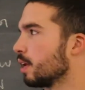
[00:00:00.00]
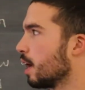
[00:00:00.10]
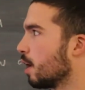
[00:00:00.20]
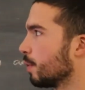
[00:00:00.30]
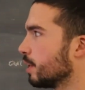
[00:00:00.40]

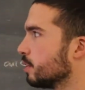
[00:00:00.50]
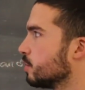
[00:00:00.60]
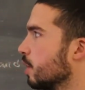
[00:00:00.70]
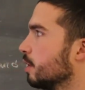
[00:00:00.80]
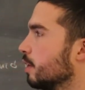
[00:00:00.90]
How are we going to
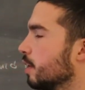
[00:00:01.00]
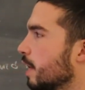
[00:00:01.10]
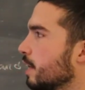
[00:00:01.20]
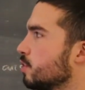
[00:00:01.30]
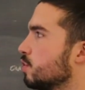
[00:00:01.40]
start? All
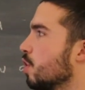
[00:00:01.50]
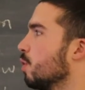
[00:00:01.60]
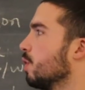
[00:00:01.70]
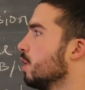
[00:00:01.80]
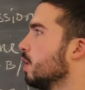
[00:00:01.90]
right,
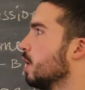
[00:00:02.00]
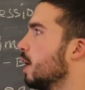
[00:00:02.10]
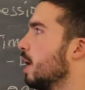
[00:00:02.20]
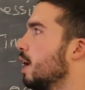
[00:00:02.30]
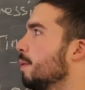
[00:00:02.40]
so
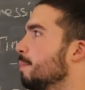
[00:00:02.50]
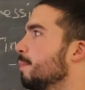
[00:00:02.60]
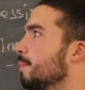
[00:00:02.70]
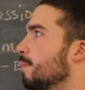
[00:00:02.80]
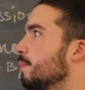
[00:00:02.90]

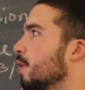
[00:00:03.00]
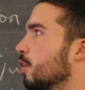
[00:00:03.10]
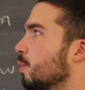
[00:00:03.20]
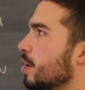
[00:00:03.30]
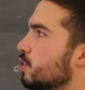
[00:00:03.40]
a
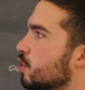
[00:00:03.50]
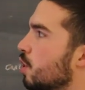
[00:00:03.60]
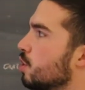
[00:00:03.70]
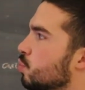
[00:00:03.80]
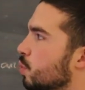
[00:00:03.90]
good way to
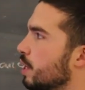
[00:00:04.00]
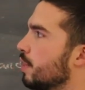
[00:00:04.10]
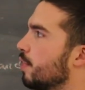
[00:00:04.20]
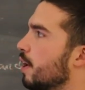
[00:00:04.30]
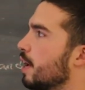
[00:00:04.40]
start is with